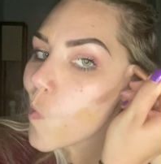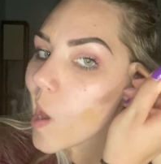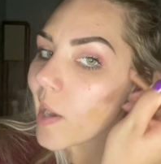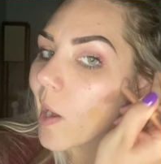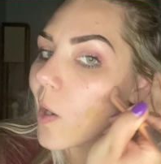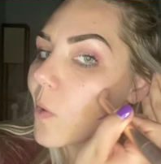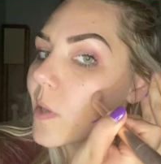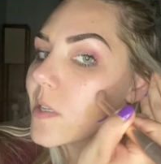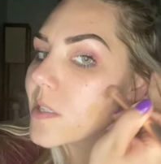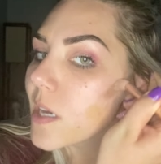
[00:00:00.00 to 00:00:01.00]
And I
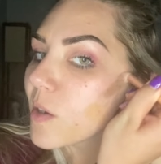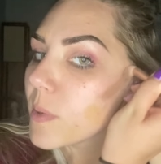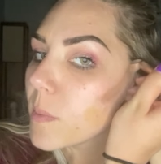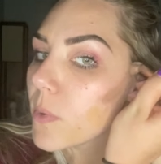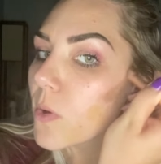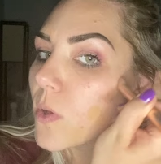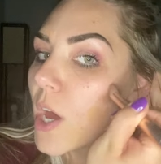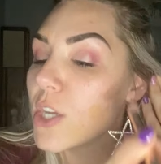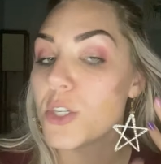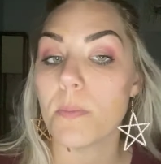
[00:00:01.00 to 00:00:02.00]
always tell people
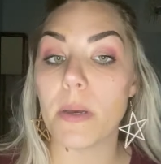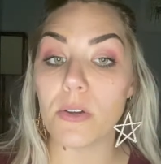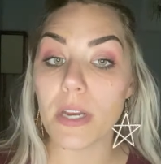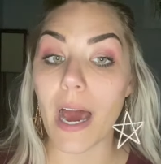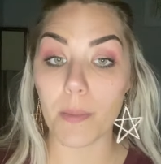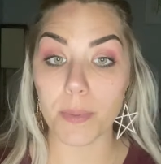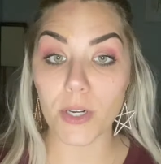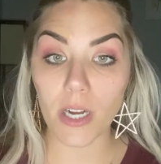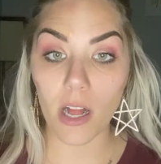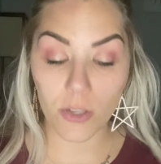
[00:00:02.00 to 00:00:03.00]
to build up your
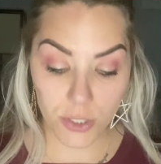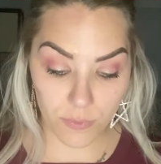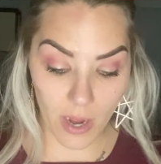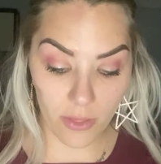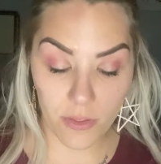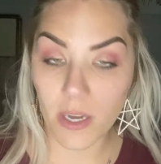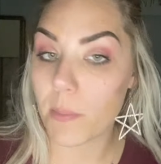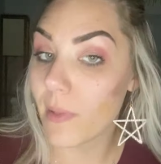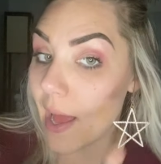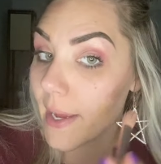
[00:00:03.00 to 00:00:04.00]
colors rather than
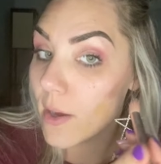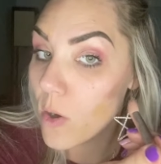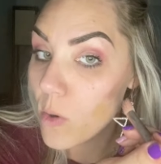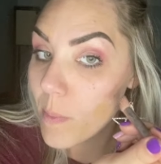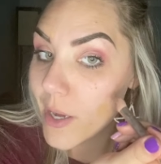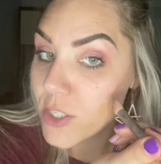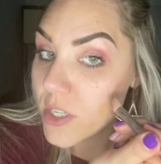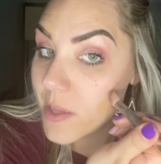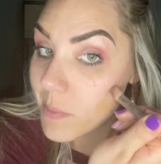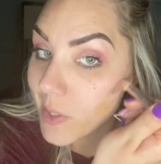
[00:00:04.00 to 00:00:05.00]
applying a whole bunch
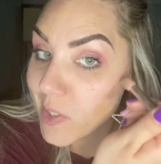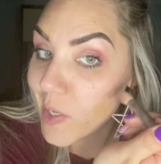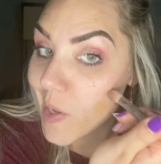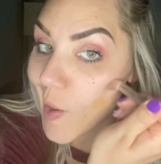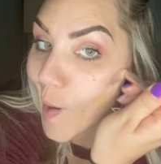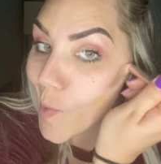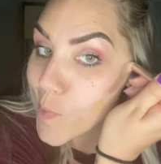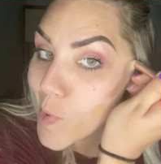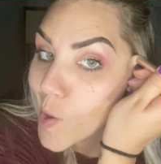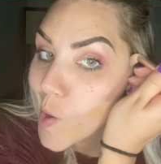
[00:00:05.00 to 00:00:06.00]
and then blending it
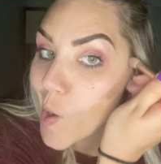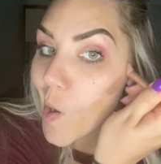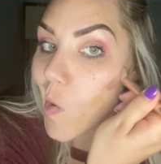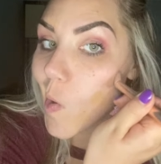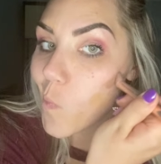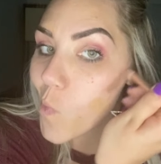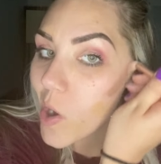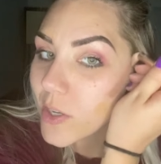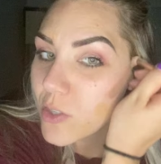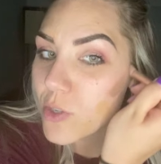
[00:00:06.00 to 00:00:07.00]
out.
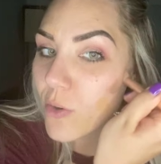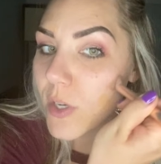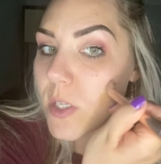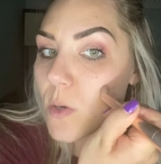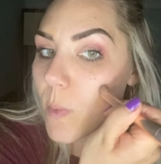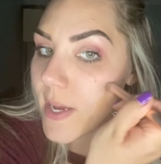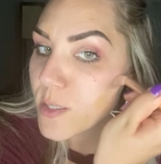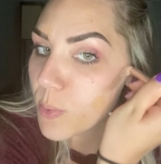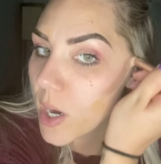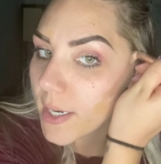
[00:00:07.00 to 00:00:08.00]
One, no reason to
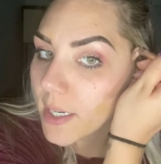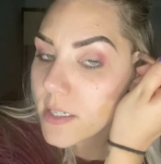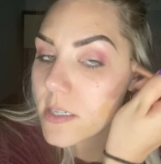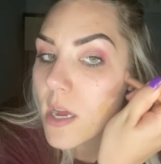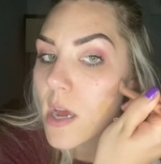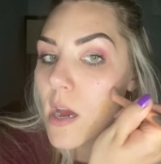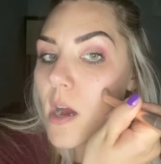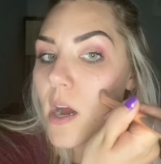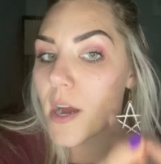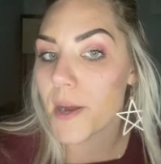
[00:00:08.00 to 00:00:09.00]
waste product.
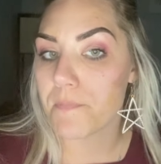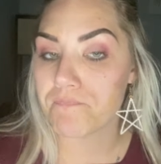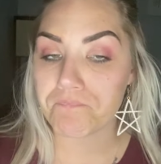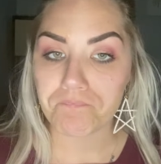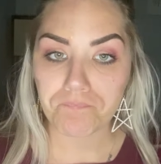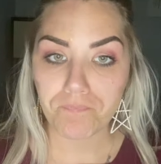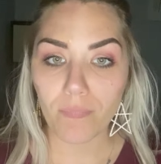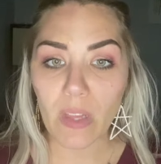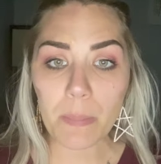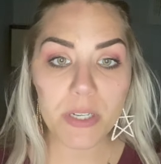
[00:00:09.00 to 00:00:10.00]

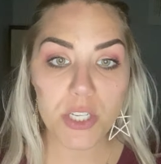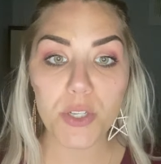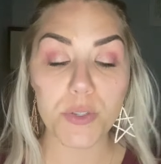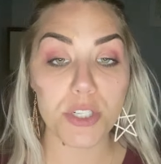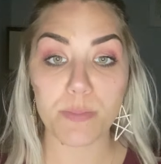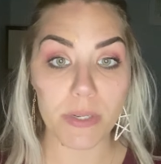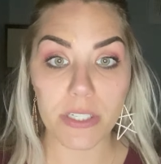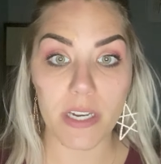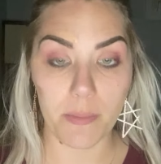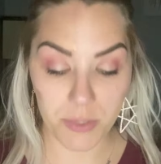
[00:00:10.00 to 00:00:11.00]
But two, just build
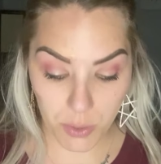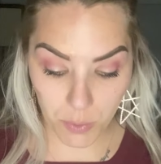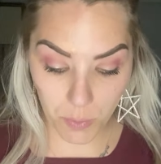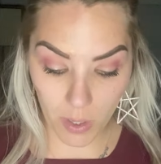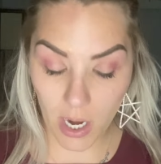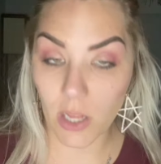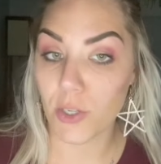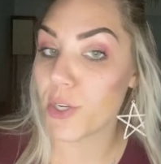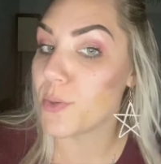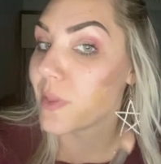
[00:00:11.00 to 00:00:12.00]
it up to what
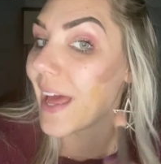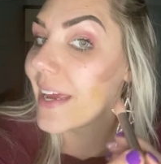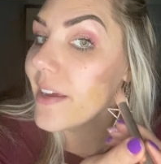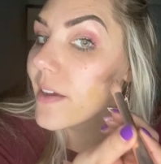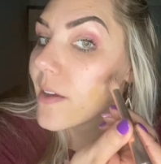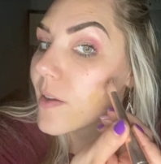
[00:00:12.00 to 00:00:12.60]
color you like.